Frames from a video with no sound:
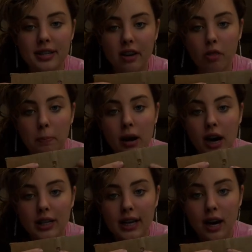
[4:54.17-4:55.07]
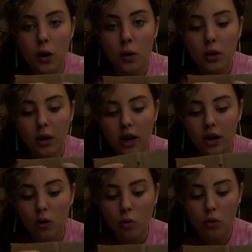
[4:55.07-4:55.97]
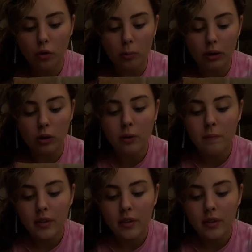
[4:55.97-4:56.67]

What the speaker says: of the box out, cut a hole through the middle,